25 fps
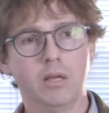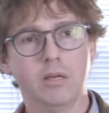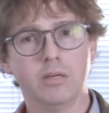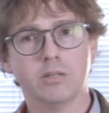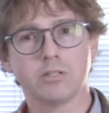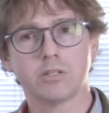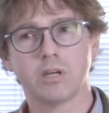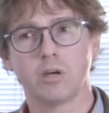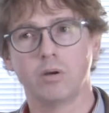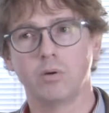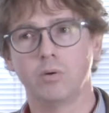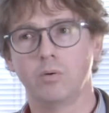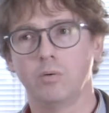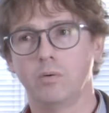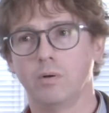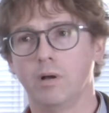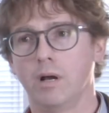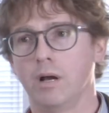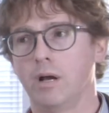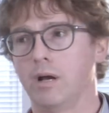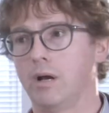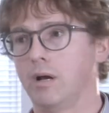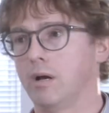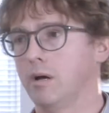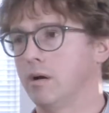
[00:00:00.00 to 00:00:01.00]
So
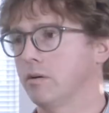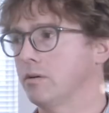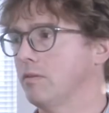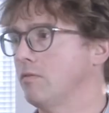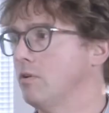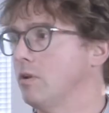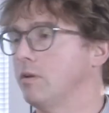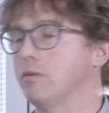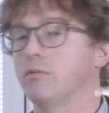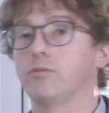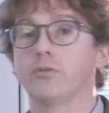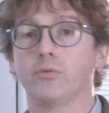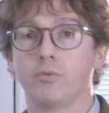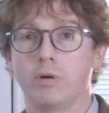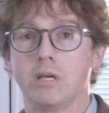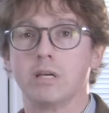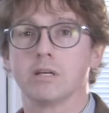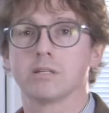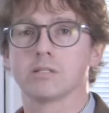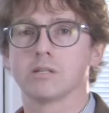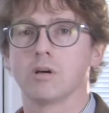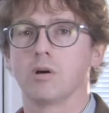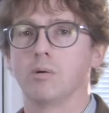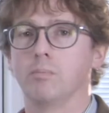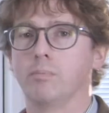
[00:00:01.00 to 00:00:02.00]
I'll give you 3
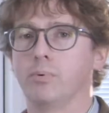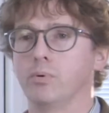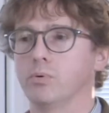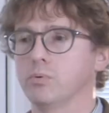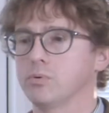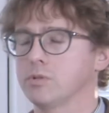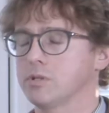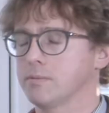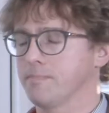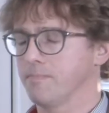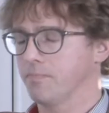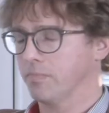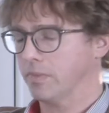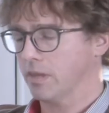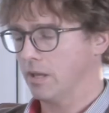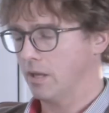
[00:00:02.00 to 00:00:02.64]
examples.